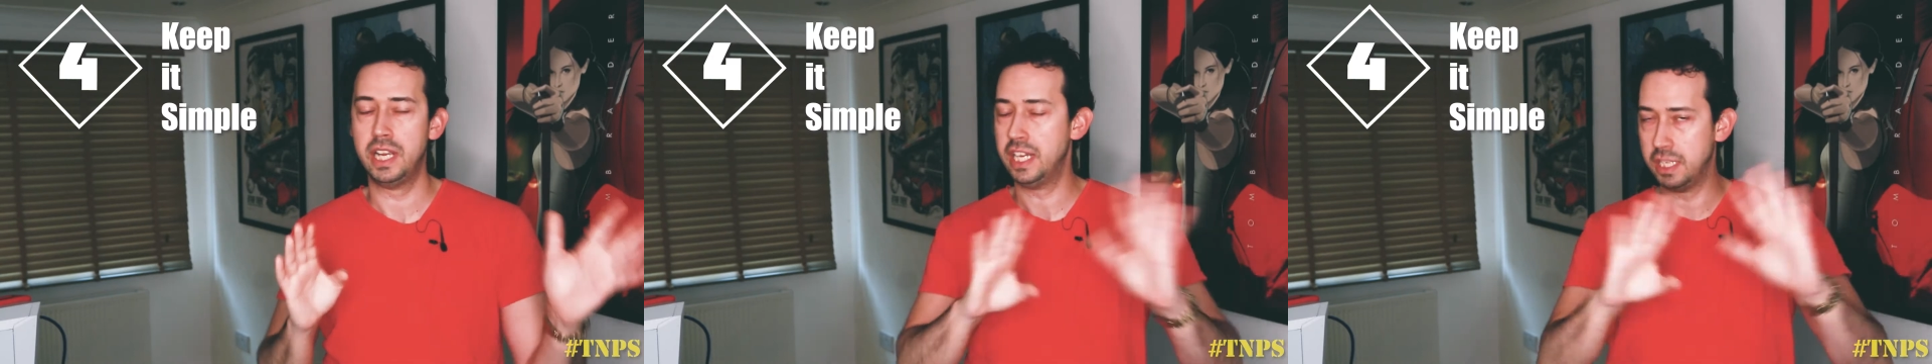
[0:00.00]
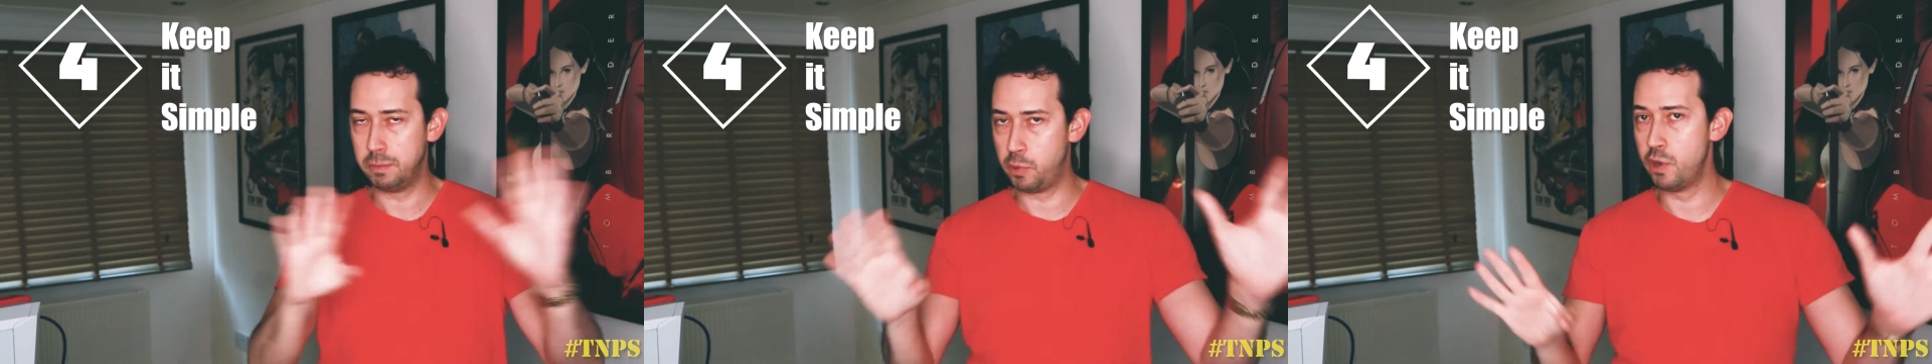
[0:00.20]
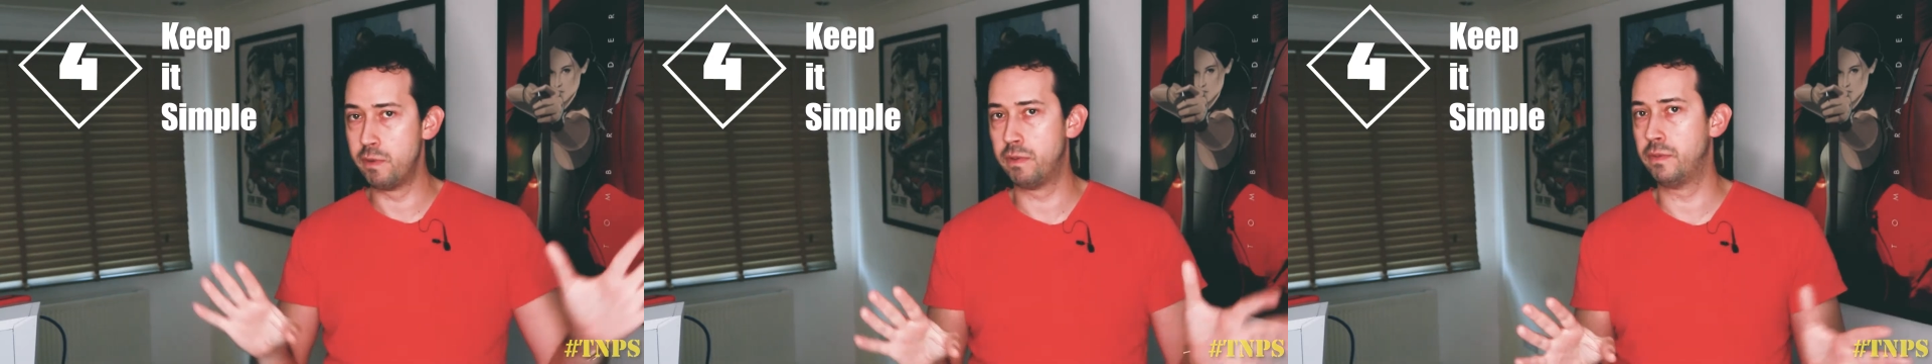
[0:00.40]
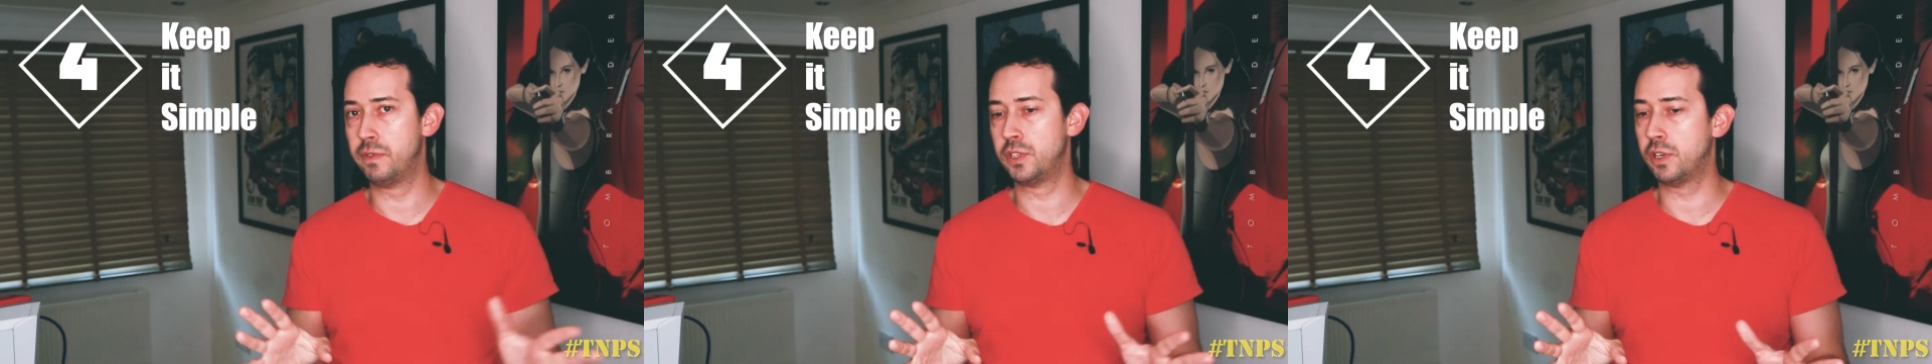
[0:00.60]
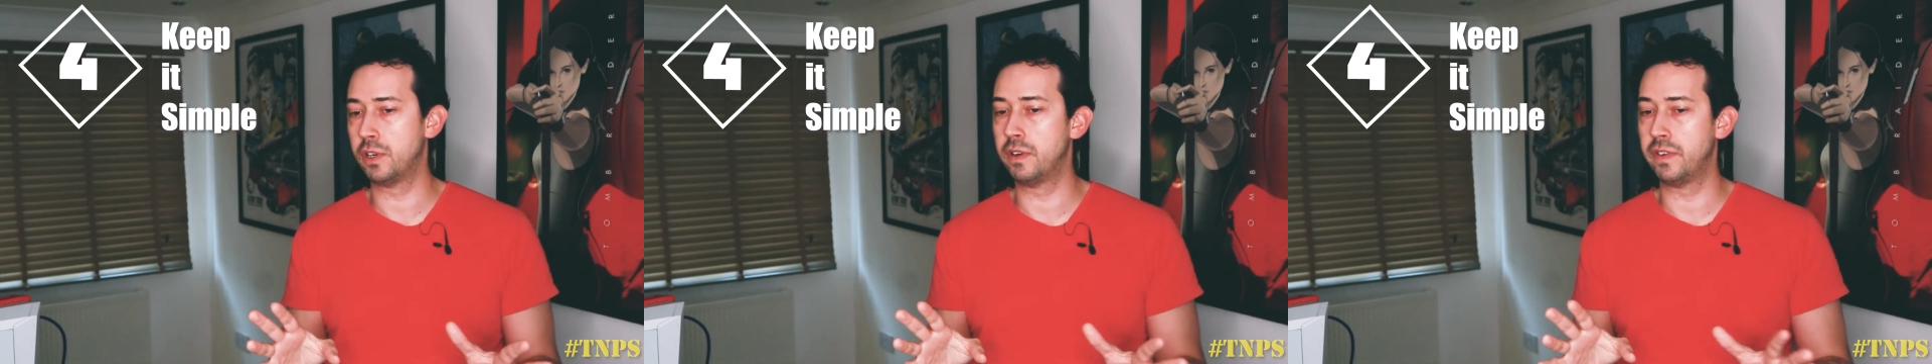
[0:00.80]
It's beautiful
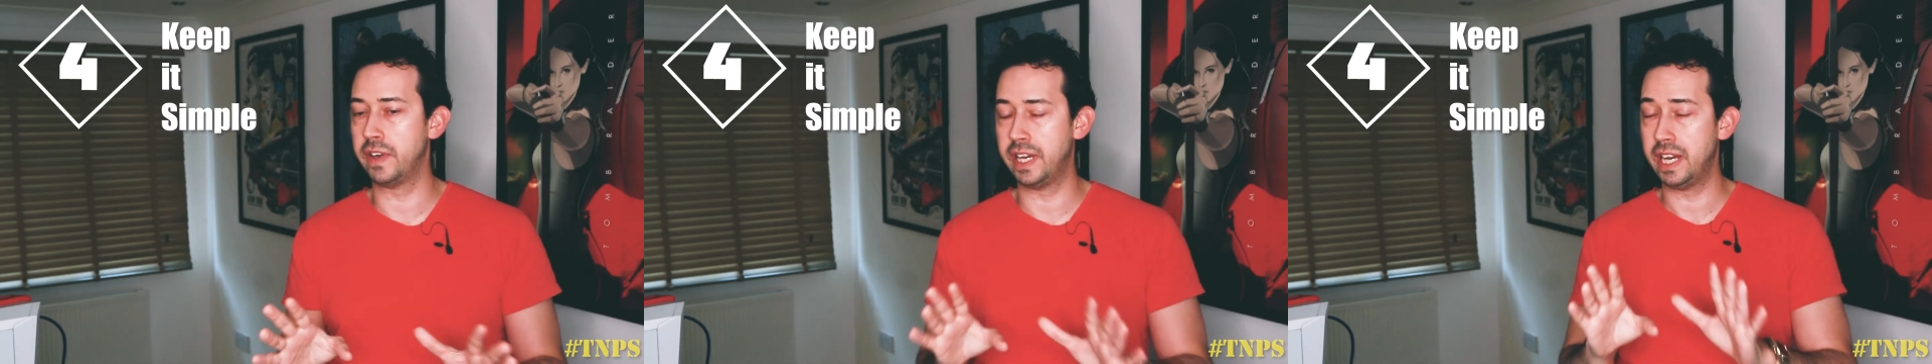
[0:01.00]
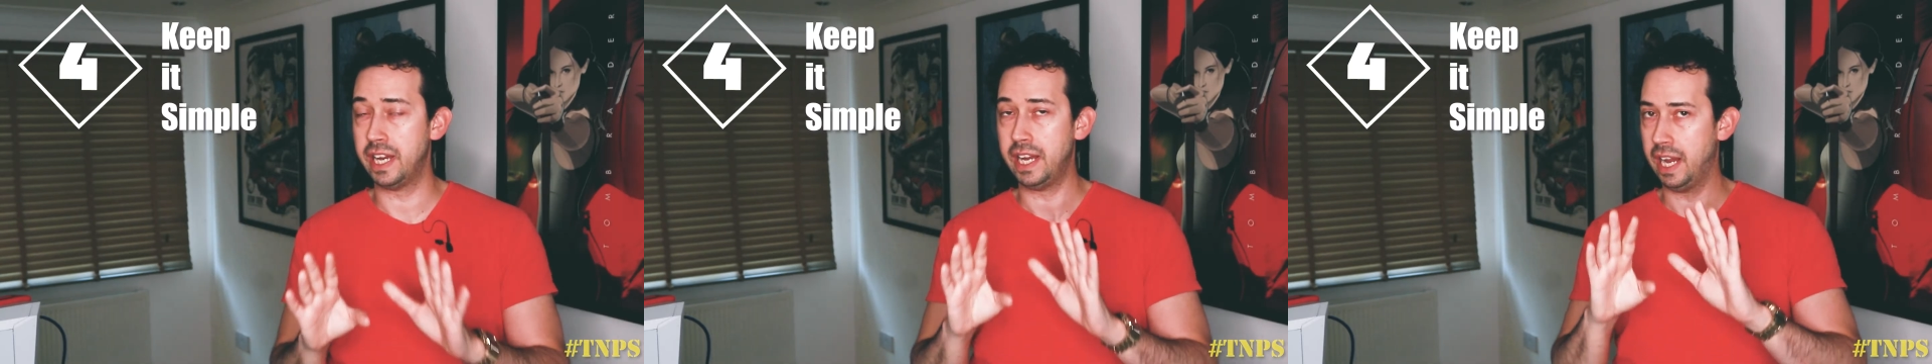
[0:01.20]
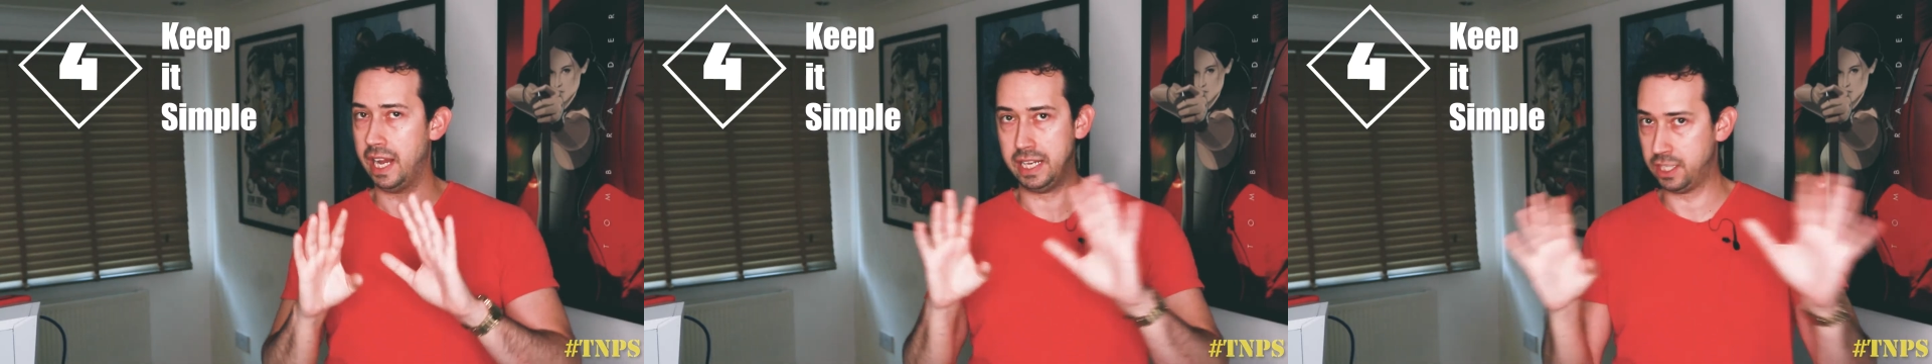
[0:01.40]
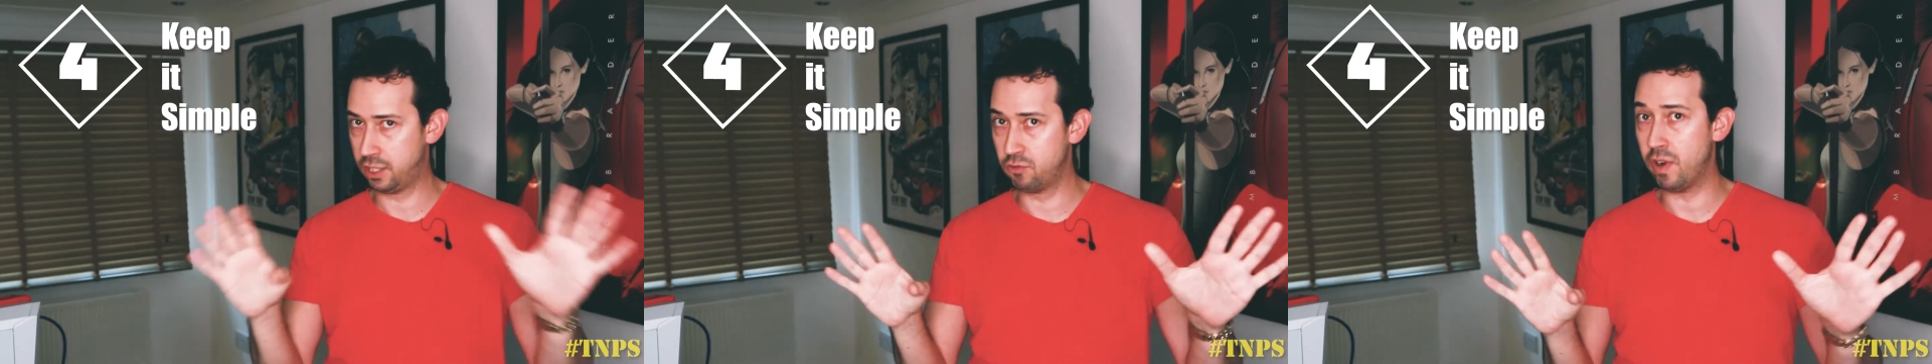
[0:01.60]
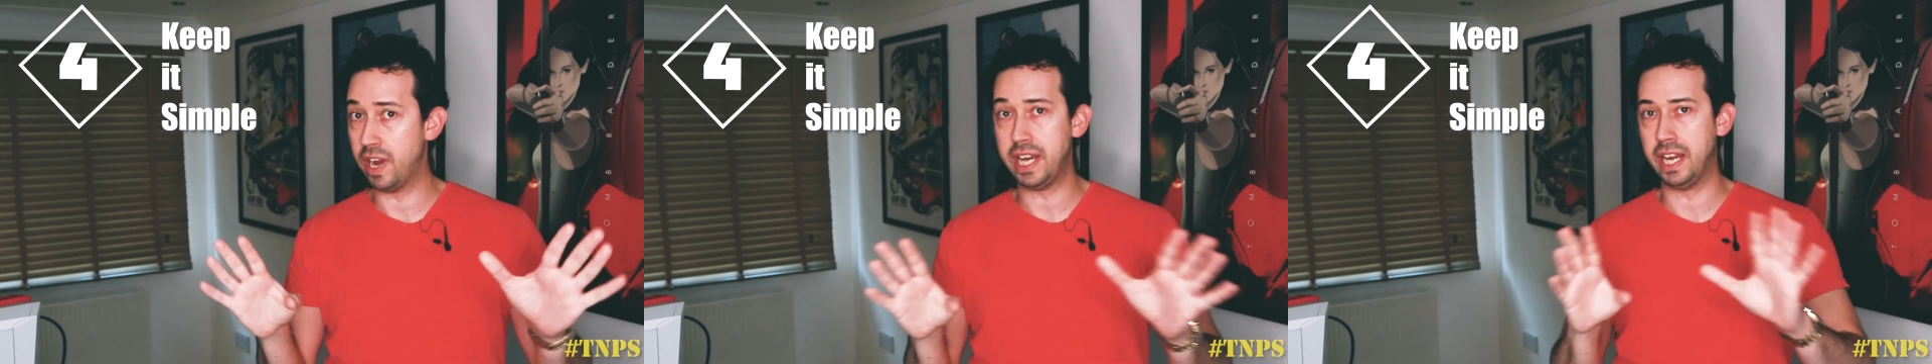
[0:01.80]
photography and it's
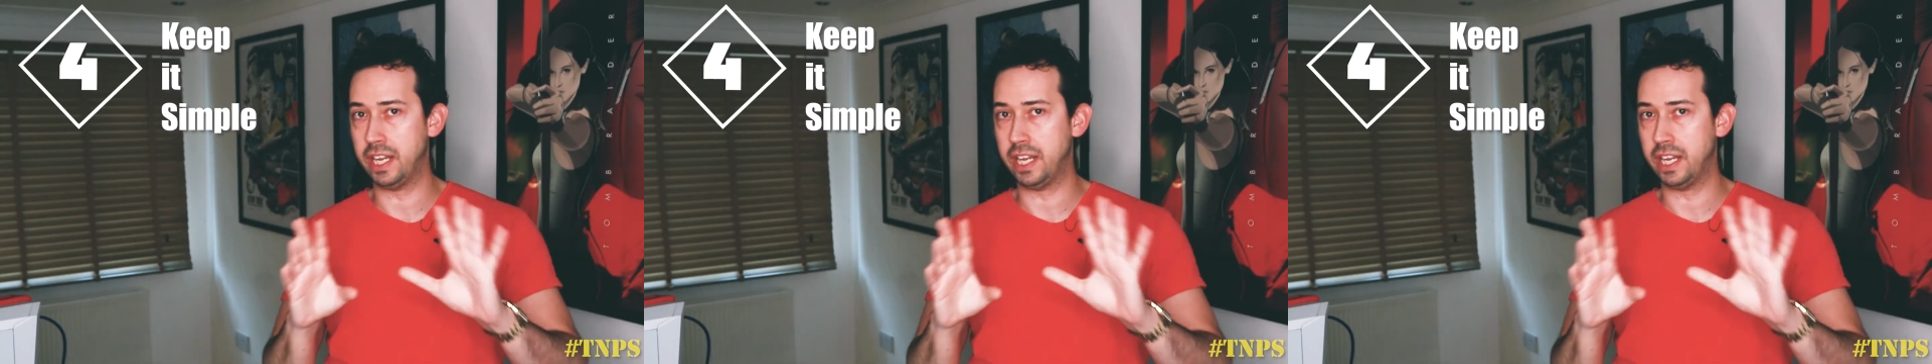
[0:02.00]
great,